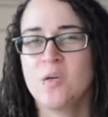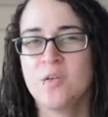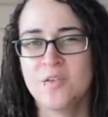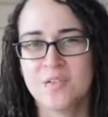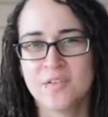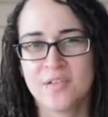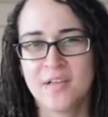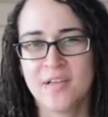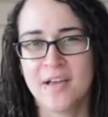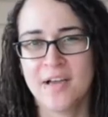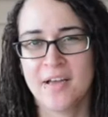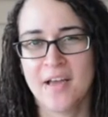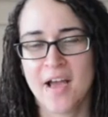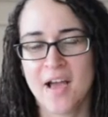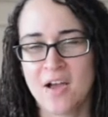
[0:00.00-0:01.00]
Personally, I
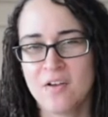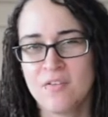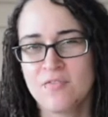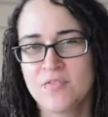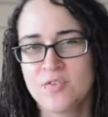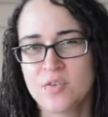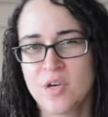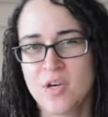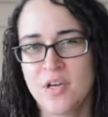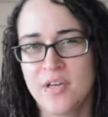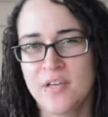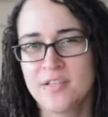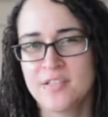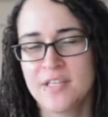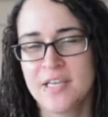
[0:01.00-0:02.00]
have
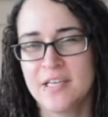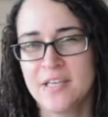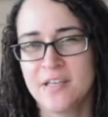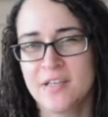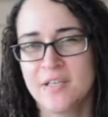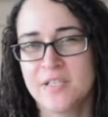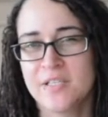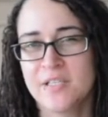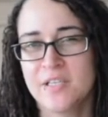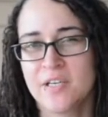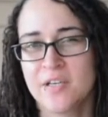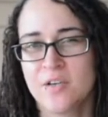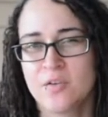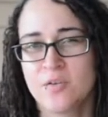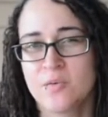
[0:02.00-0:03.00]
tried taking
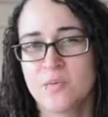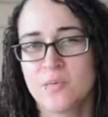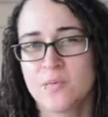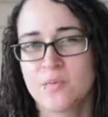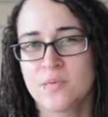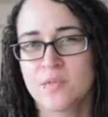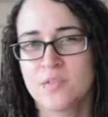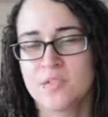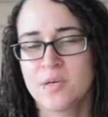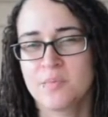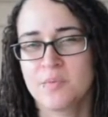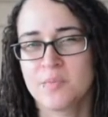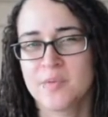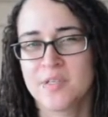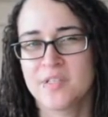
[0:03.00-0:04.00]
DAO
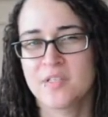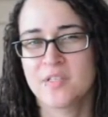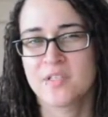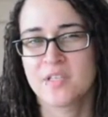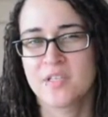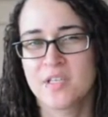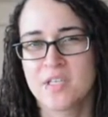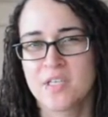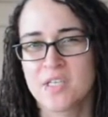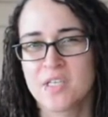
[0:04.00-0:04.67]
supplements